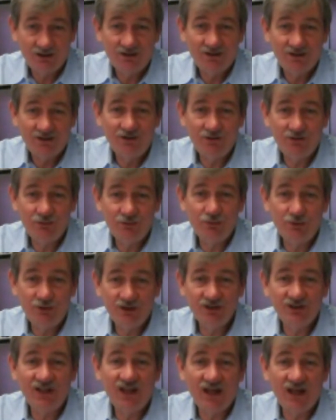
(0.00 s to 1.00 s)
You
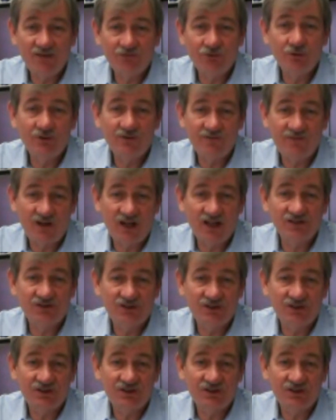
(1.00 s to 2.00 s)
really have to
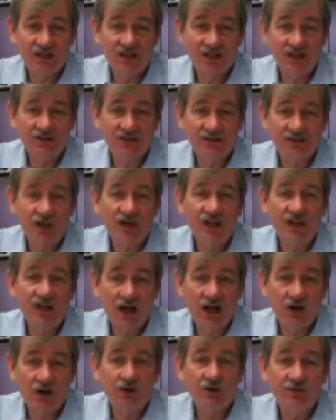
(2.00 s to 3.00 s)
invest to get the money
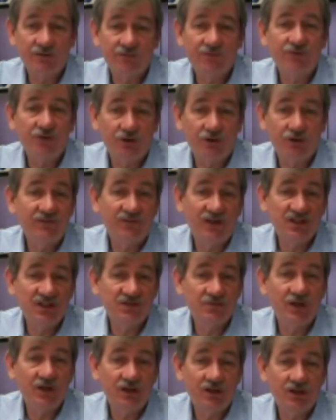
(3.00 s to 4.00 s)
out of your
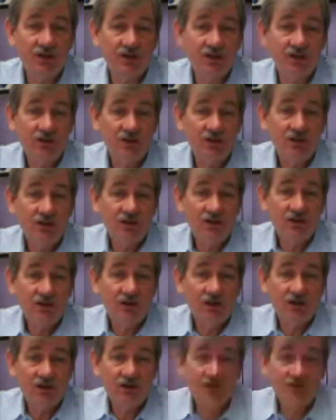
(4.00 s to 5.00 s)
investment.
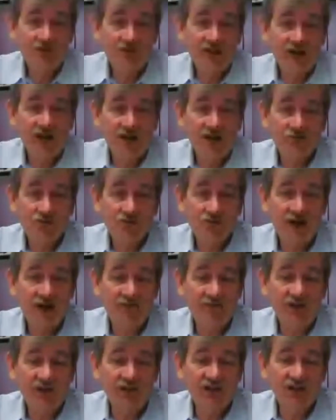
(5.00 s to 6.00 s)
Yeah,
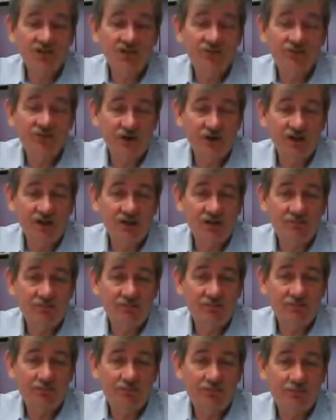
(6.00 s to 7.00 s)
traffic is free,
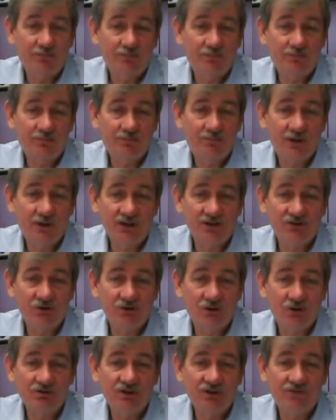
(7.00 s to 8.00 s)
but it's
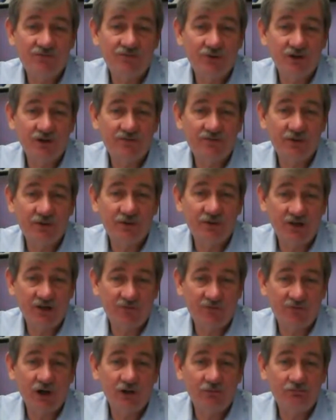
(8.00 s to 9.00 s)
only free if you pay
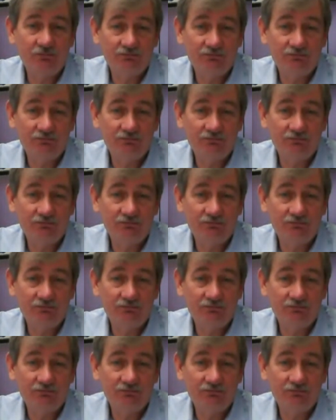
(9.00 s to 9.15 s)
for it.